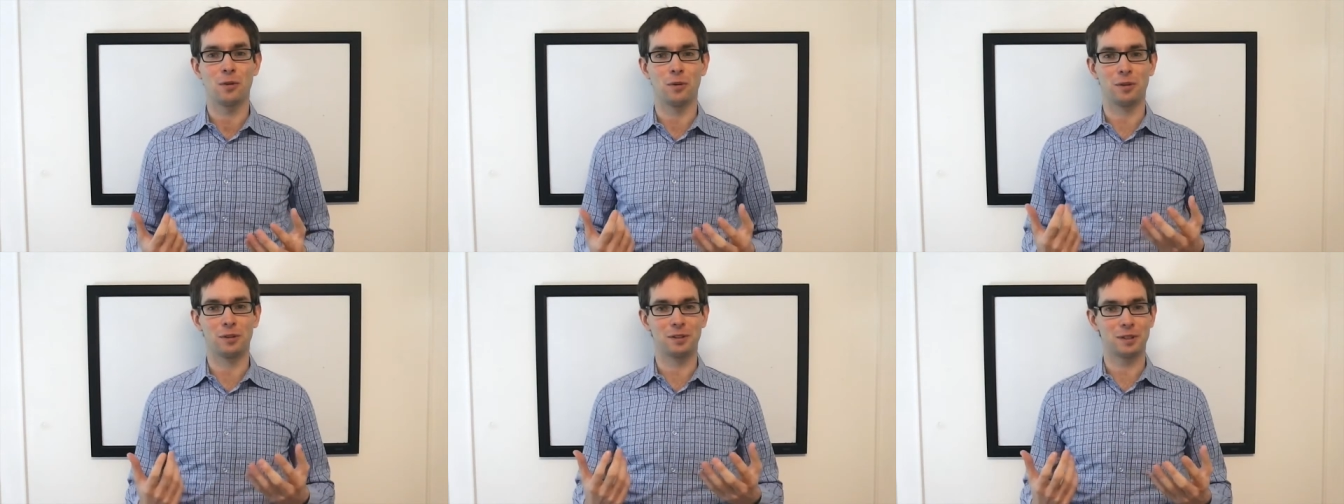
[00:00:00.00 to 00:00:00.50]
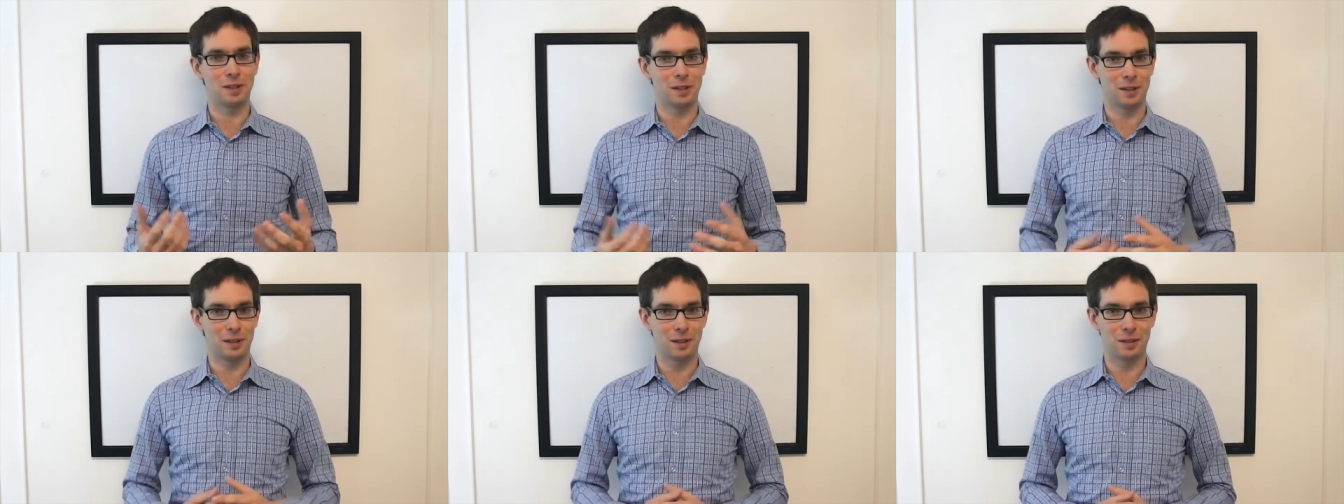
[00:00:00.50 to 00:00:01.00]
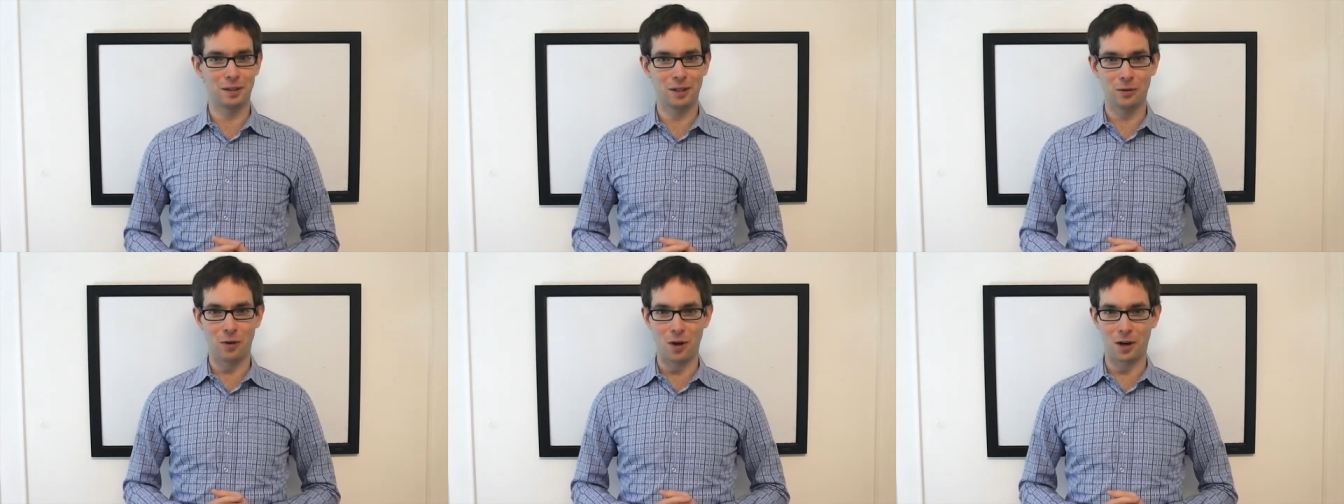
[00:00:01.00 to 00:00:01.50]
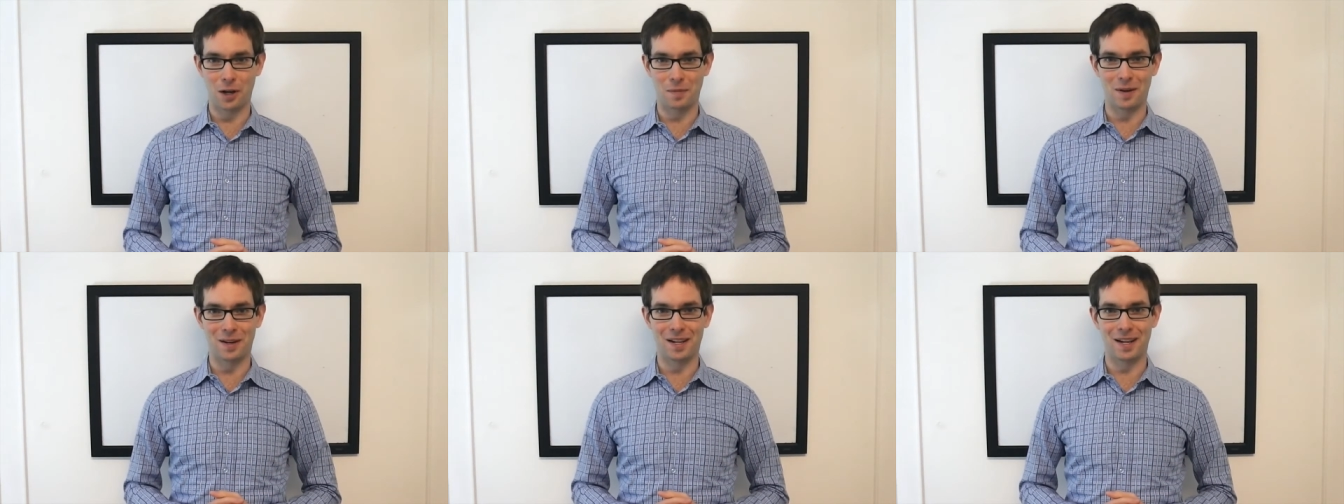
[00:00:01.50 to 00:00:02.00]
was clearly wrong
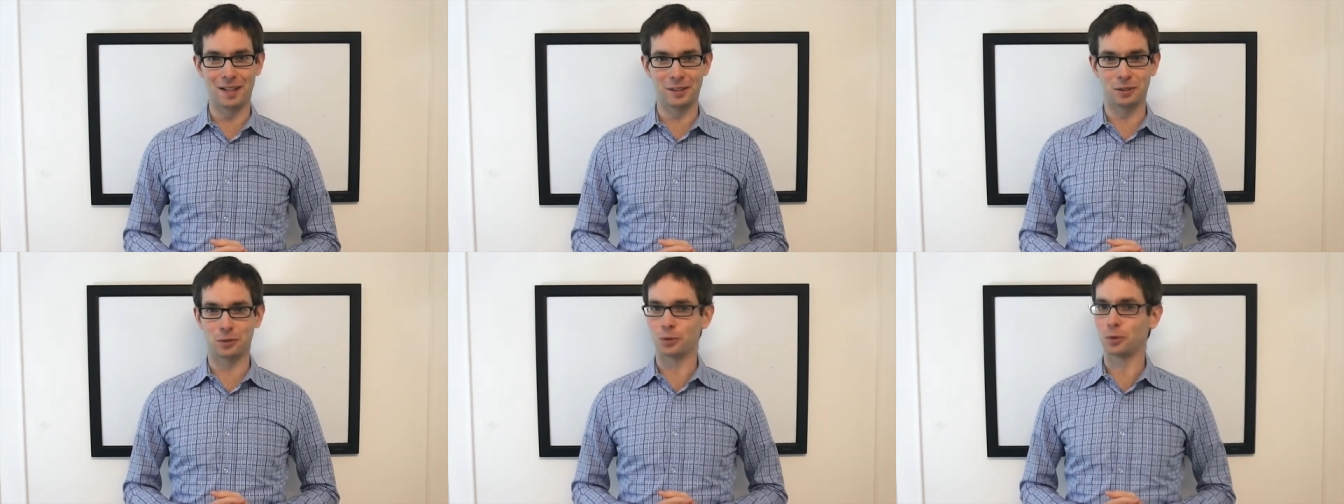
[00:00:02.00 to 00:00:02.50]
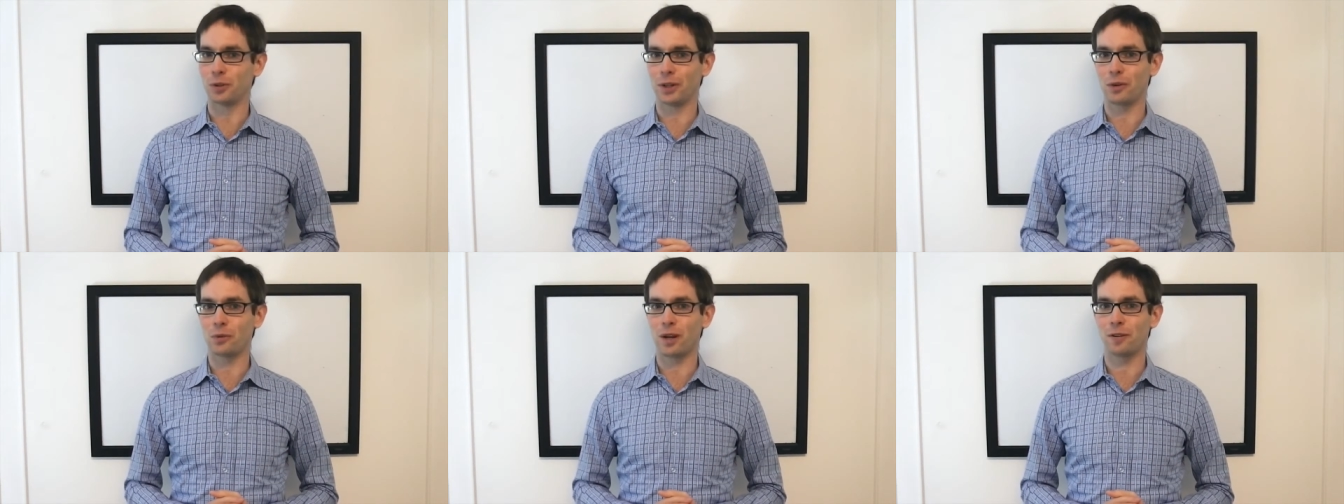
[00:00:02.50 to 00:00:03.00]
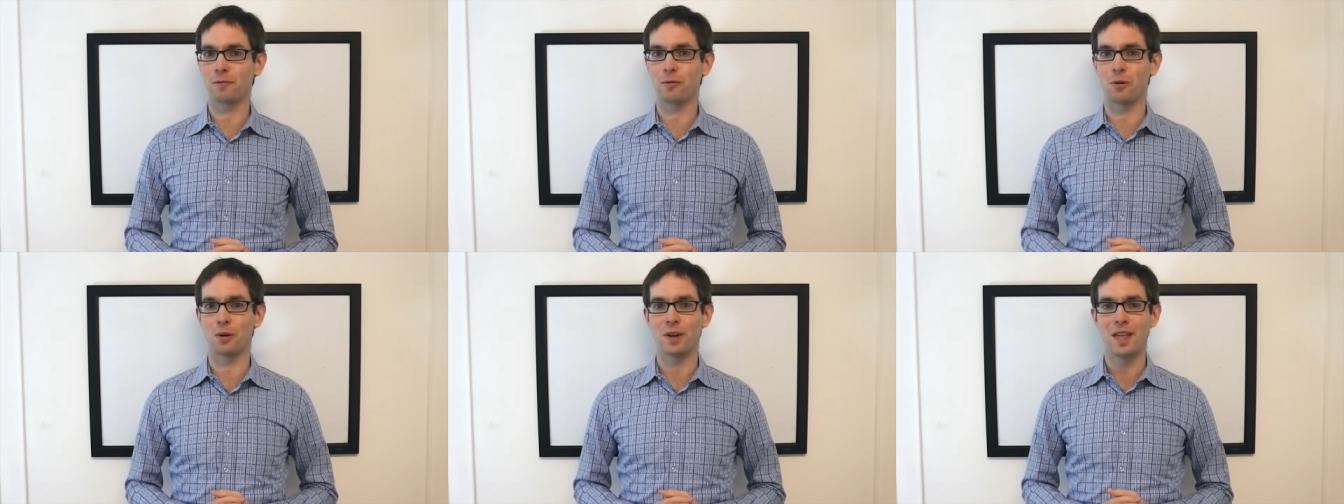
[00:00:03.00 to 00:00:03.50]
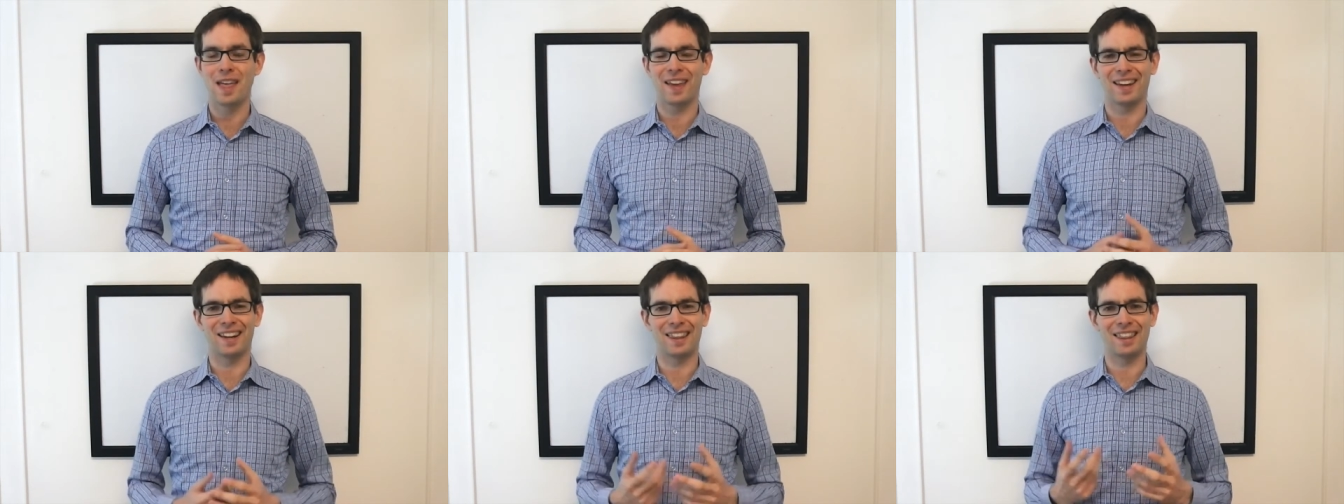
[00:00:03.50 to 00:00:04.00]
on Monday as Cerulean went for
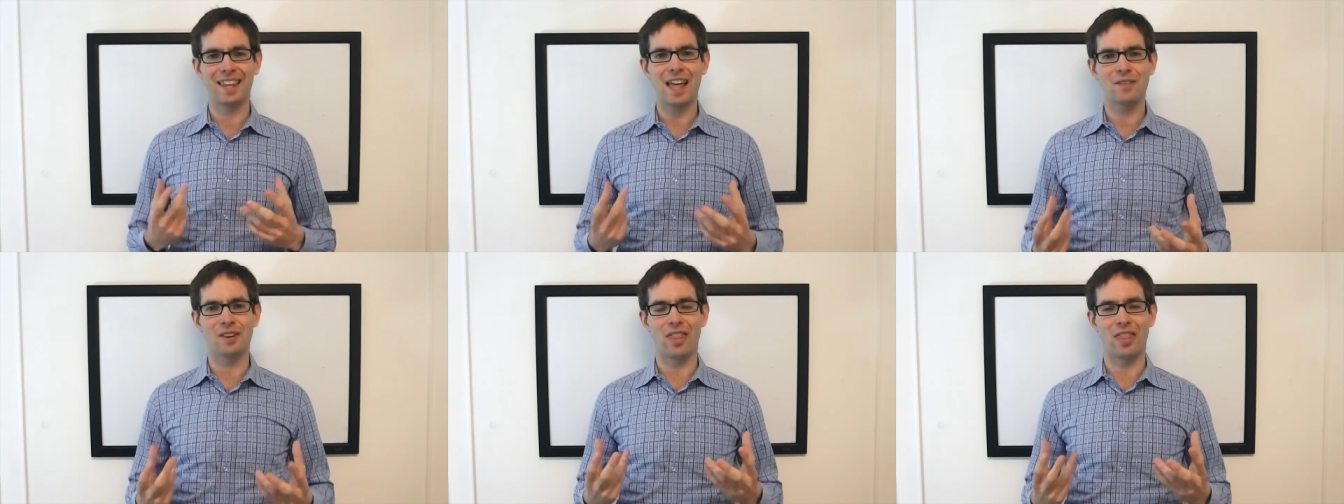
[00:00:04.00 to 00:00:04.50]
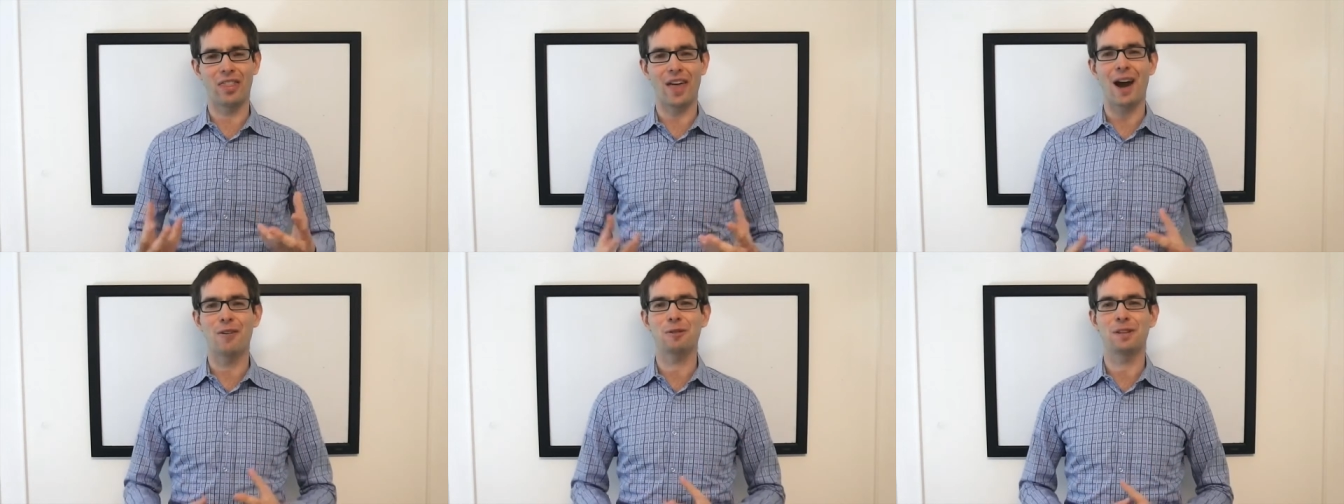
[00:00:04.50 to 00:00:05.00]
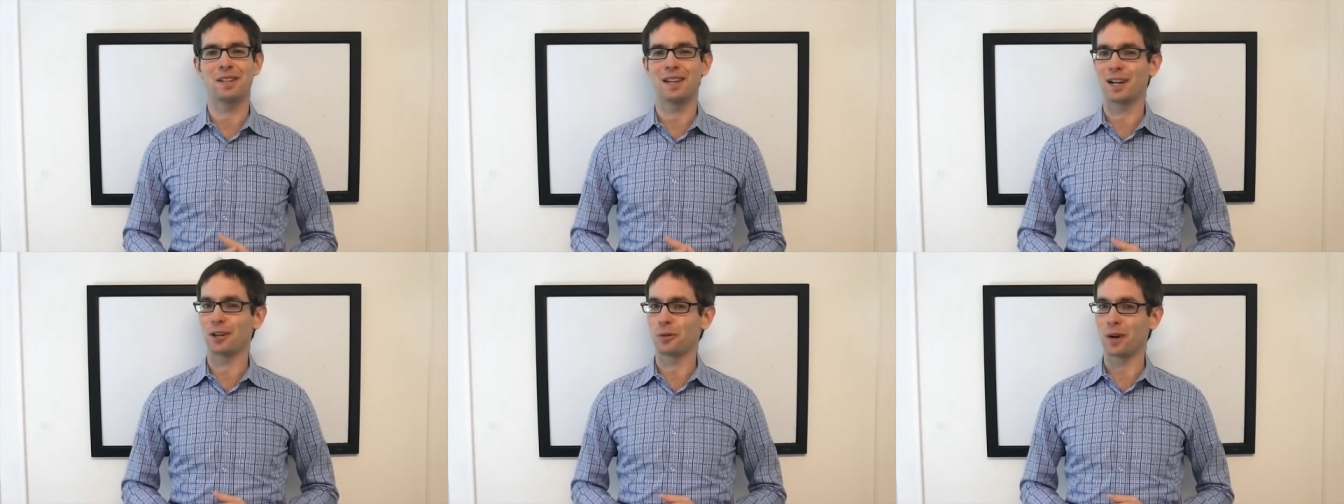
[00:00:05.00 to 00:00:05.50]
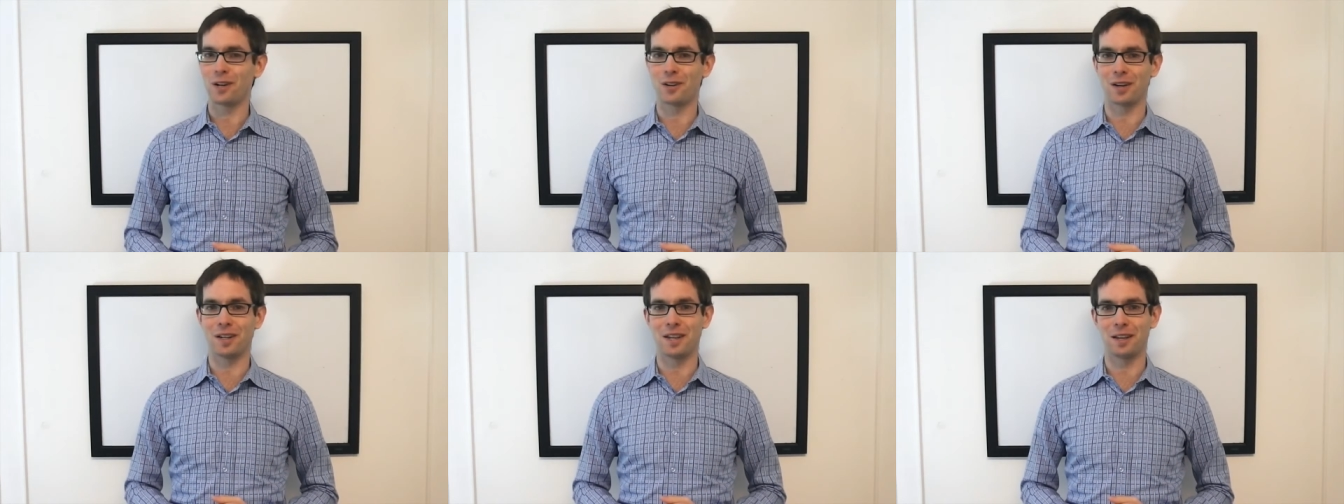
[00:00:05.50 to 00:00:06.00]
an $11,000
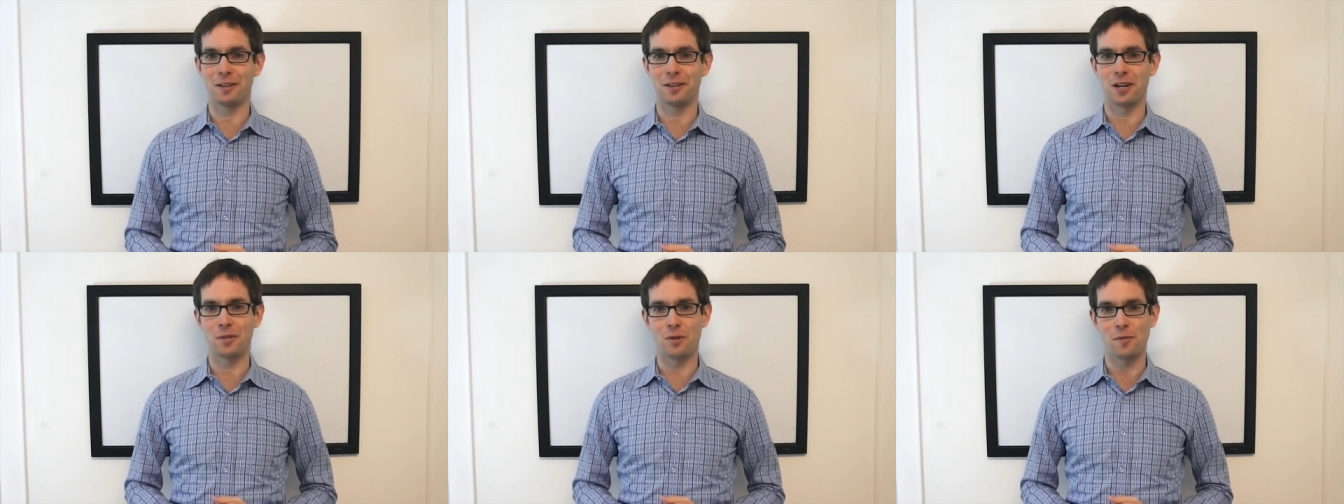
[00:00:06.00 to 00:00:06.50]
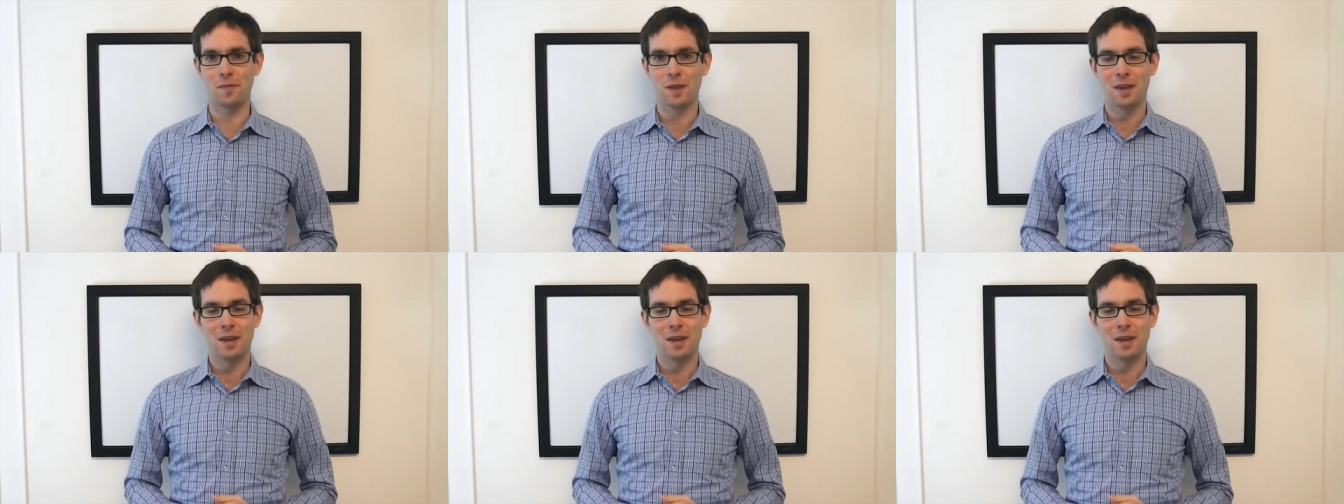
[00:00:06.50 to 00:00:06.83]
wager on a daily double.